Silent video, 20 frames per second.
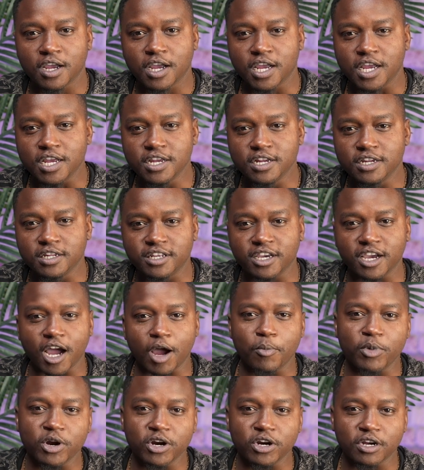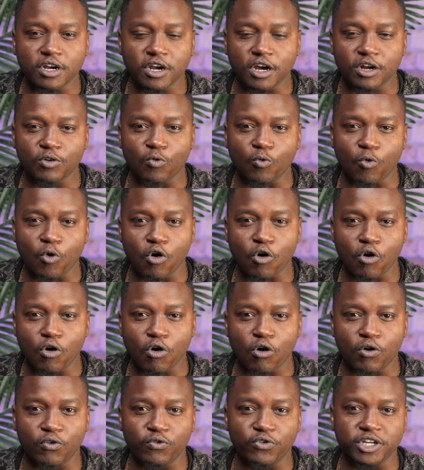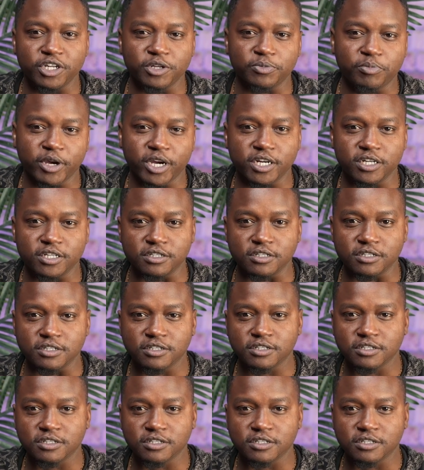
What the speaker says: in the American War of Independence.